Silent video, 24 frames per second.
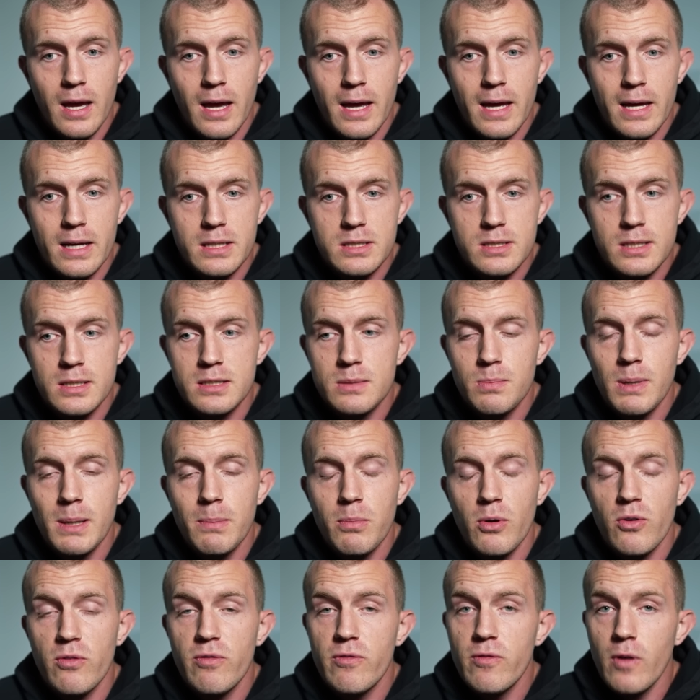And since
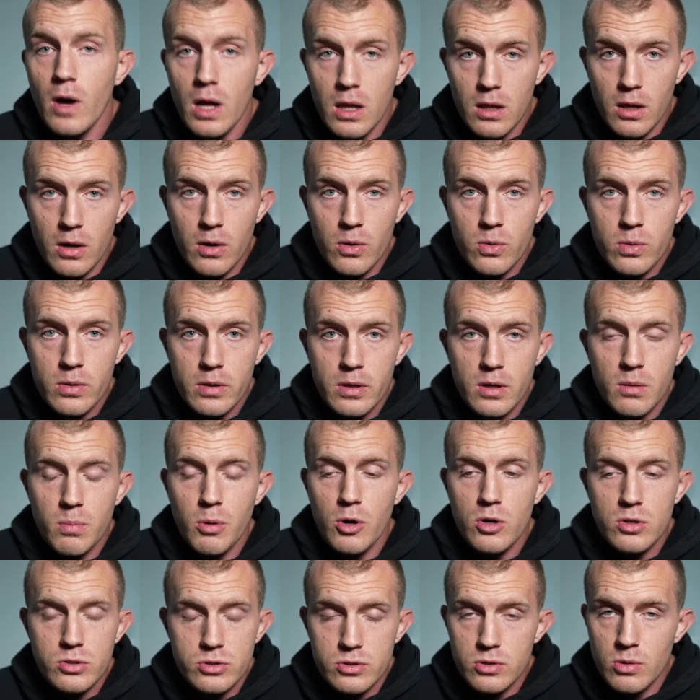people follow your
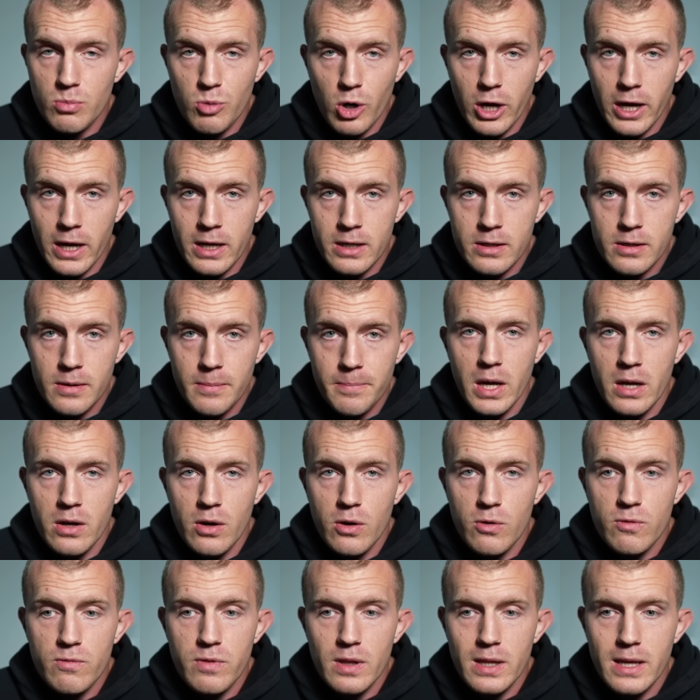personal brand and
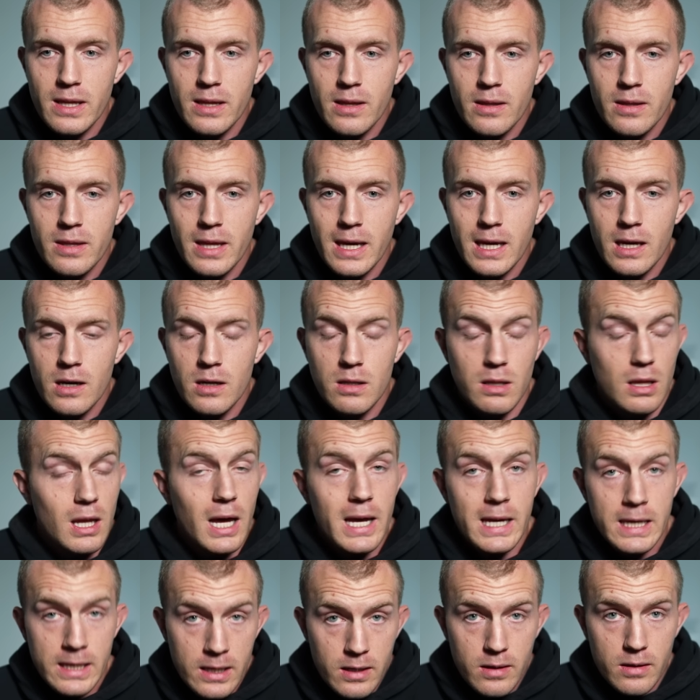hopefully they
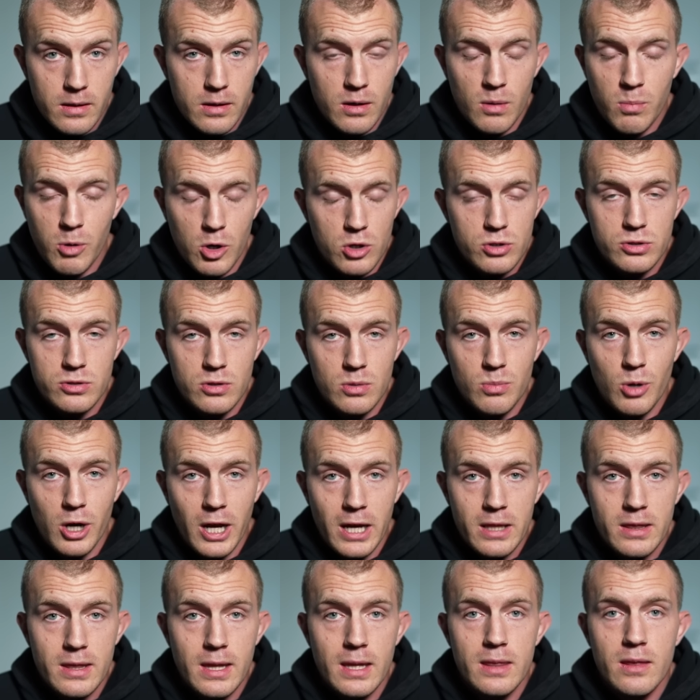like your personal
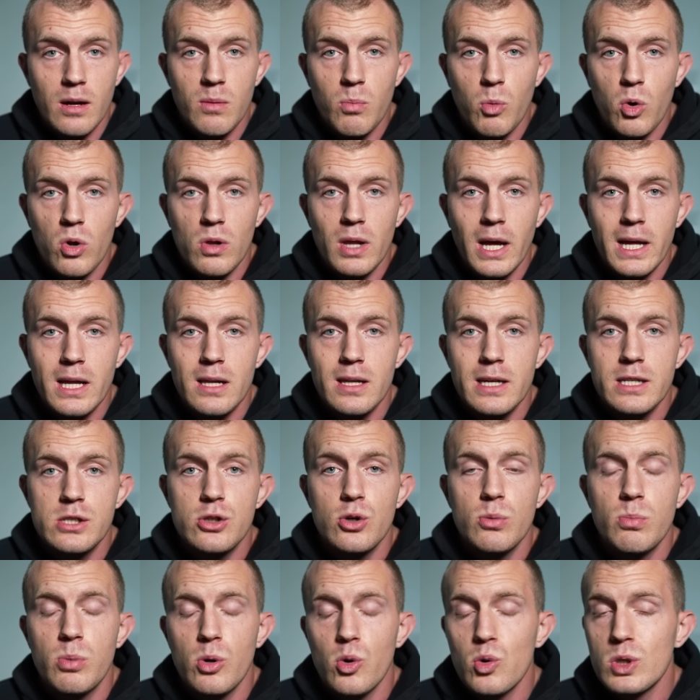brand, then they're more likely
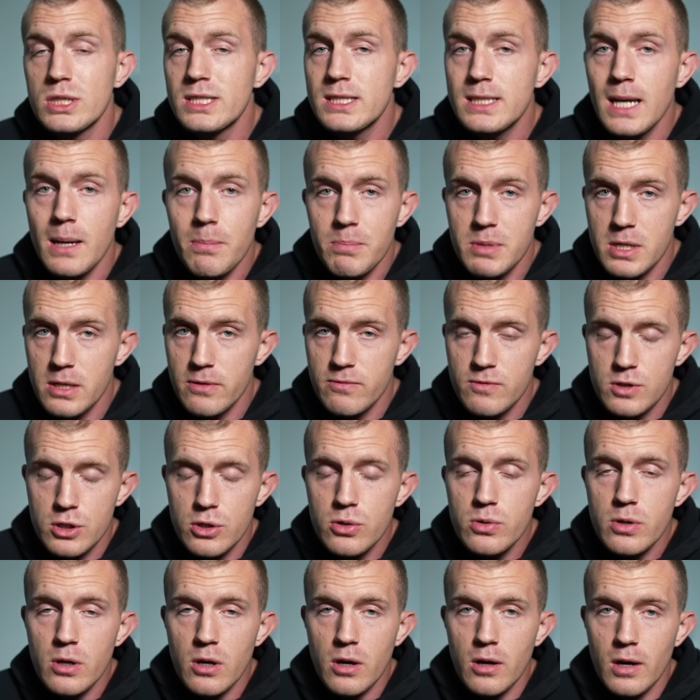to be receptive
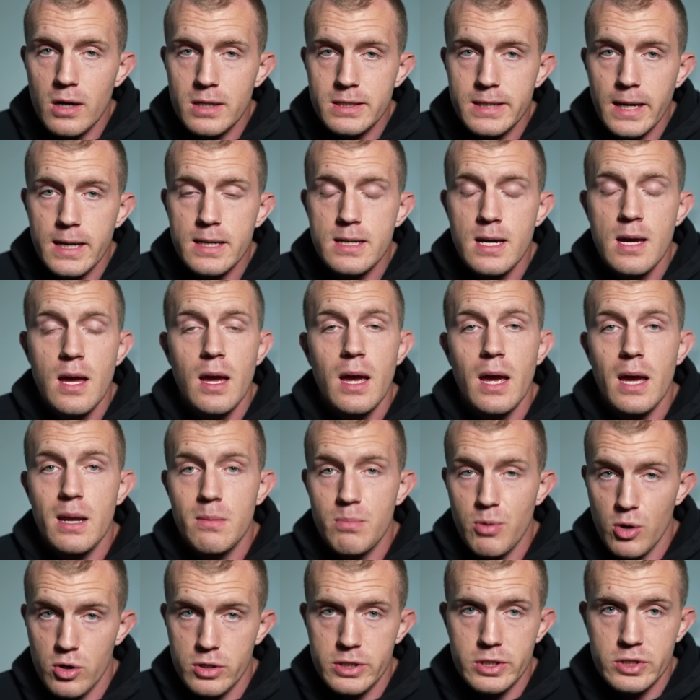to your content
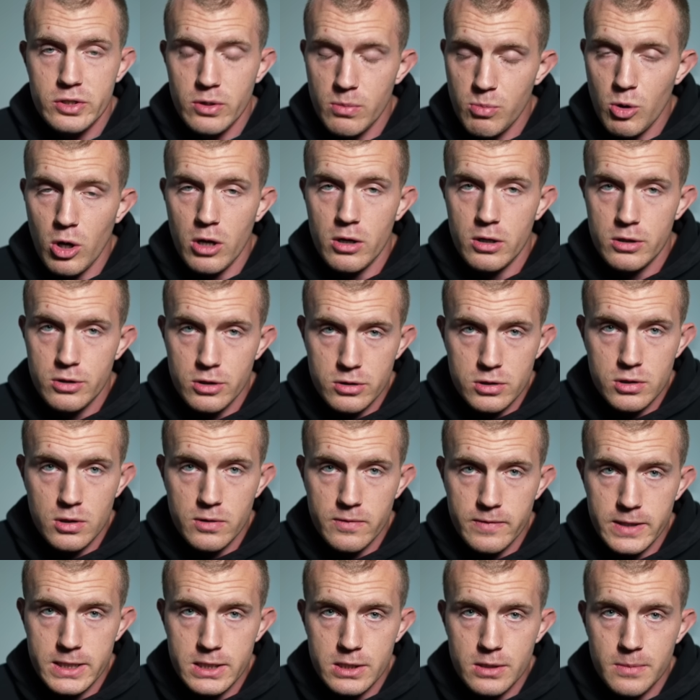and purchase your product or
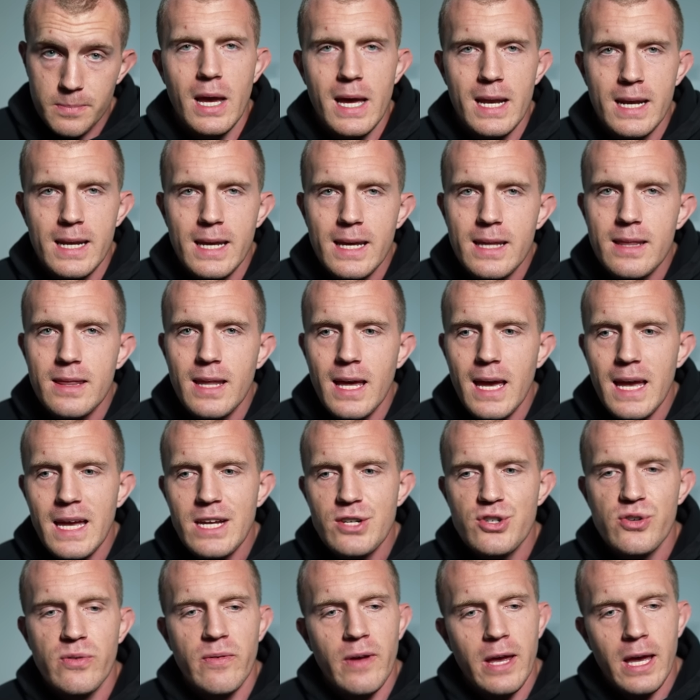service. And in the
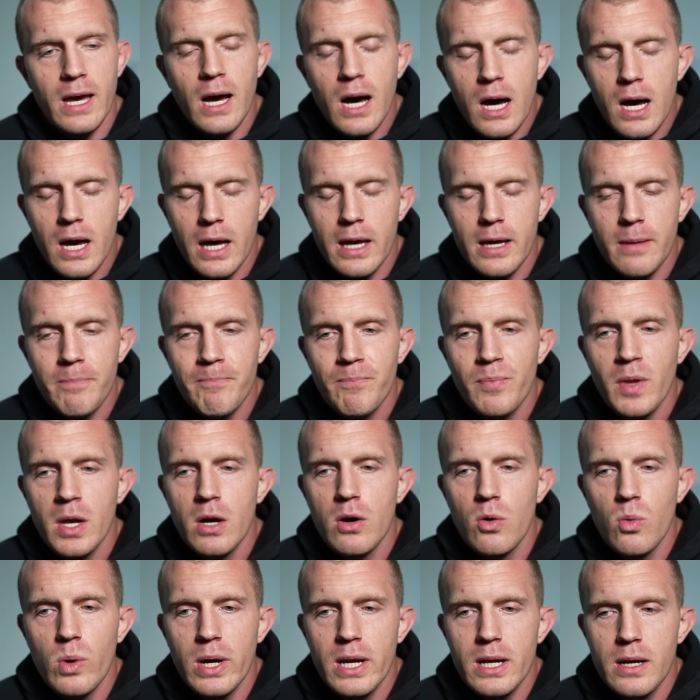age of AI,
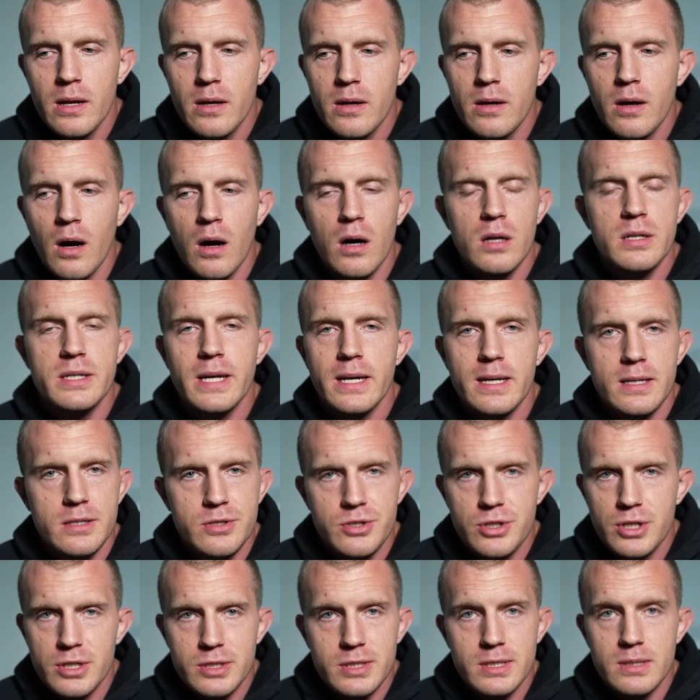when content
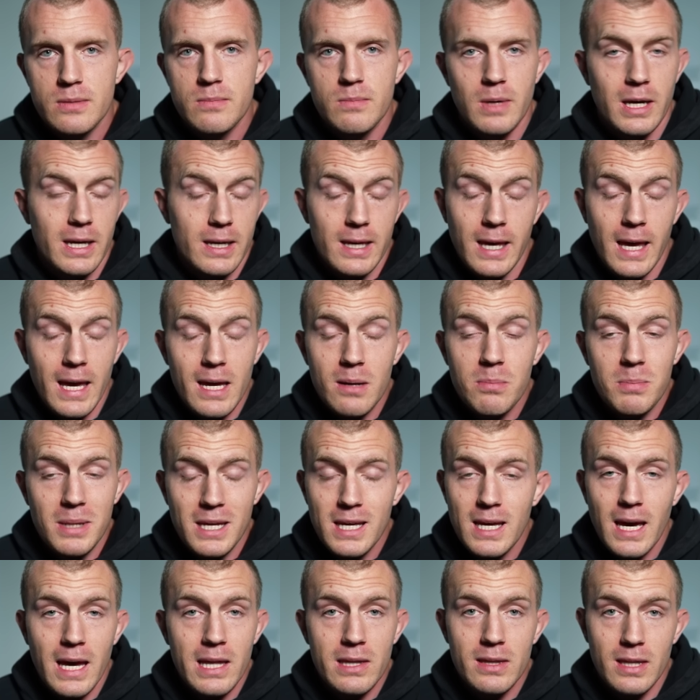is it can
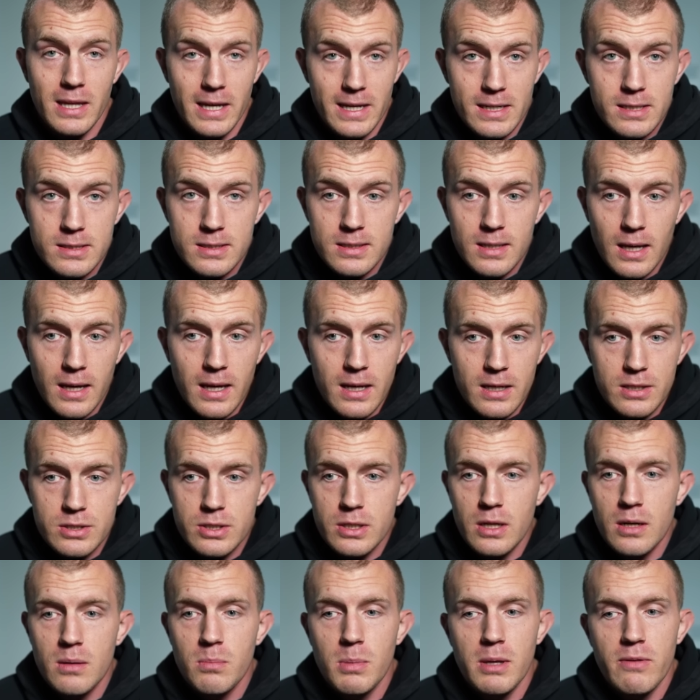be endless and it's
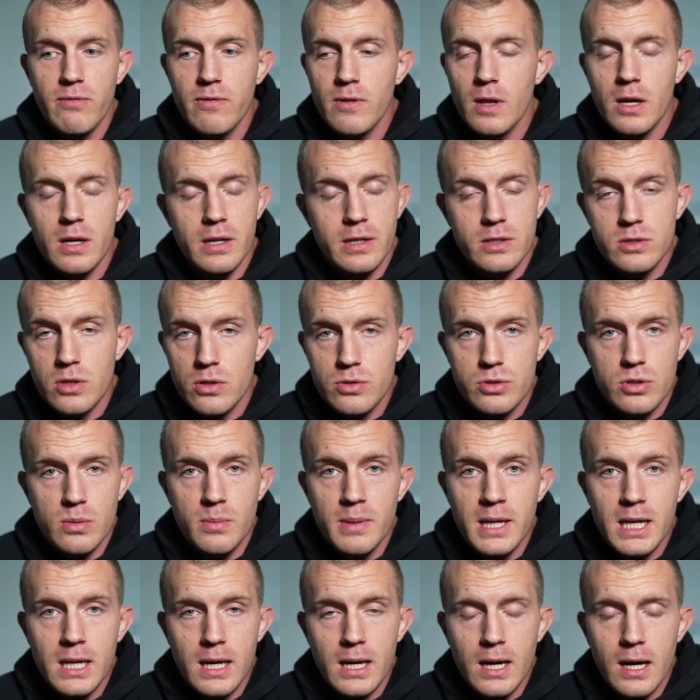going to be flooding social
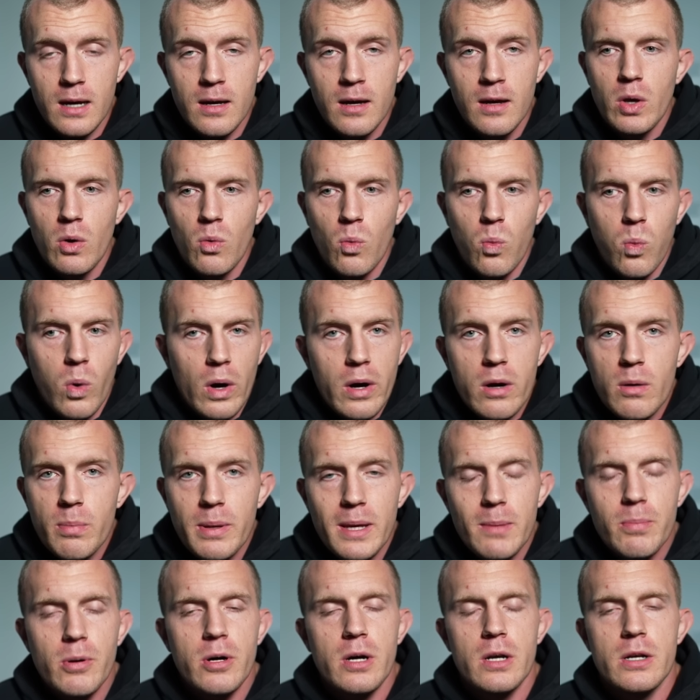media, what are
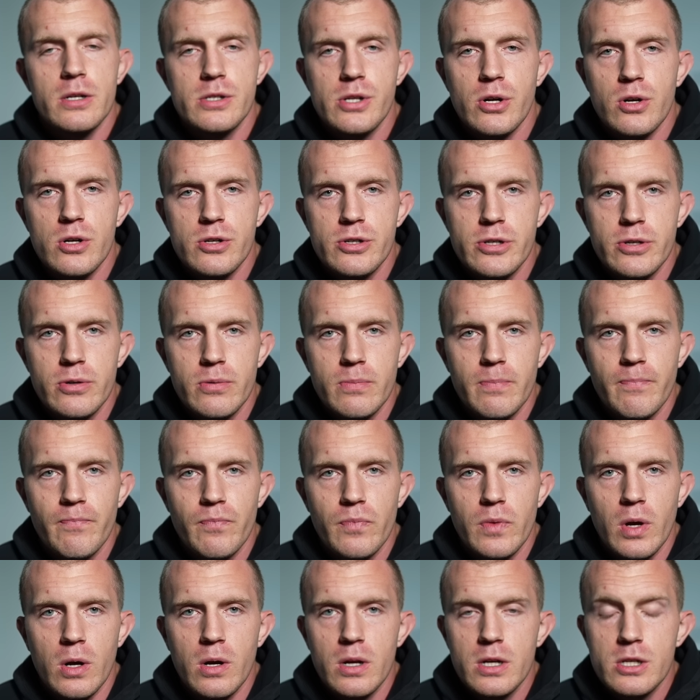people going to turn to?
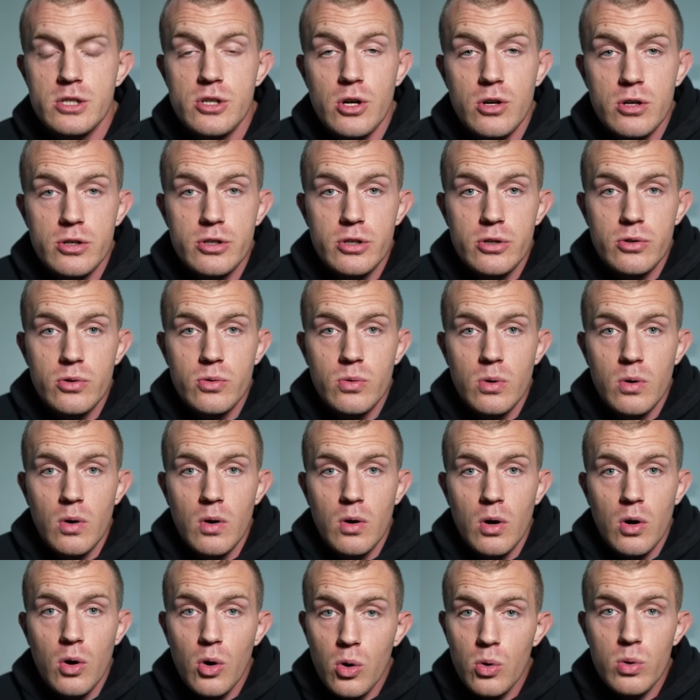They're going to turn to
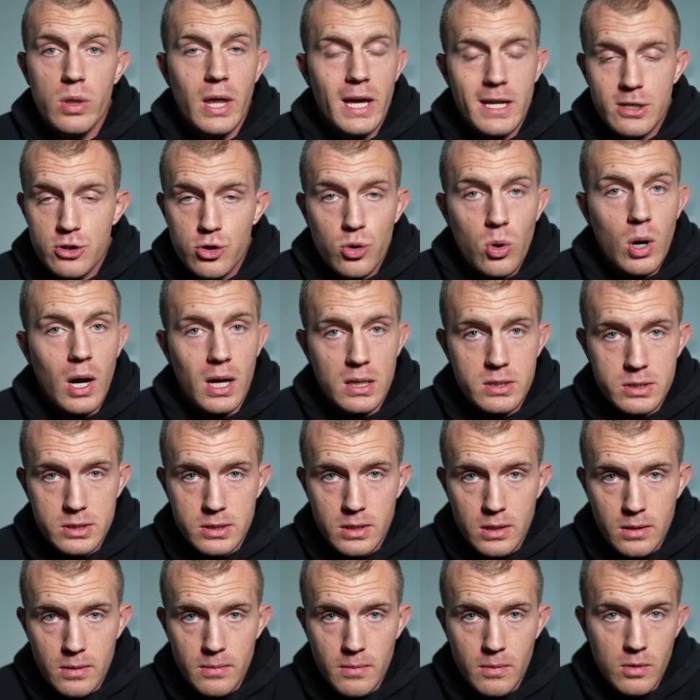who they
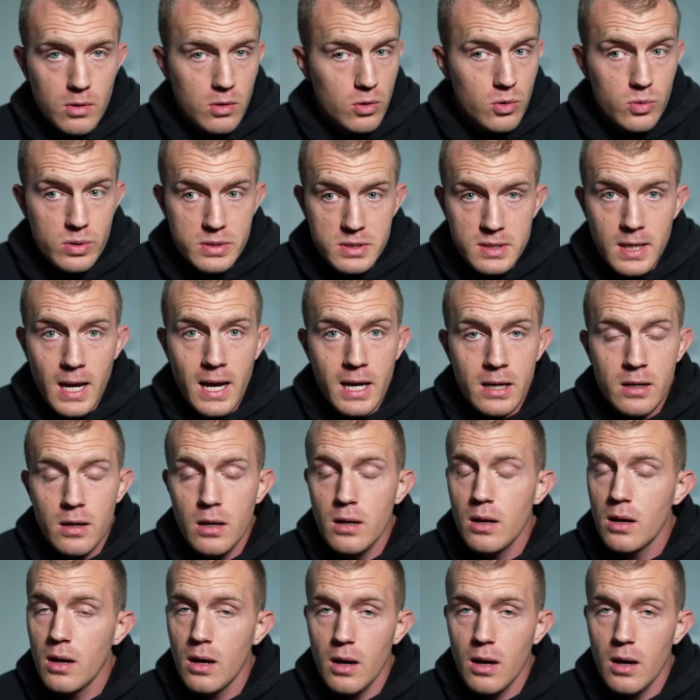trust. Who is that?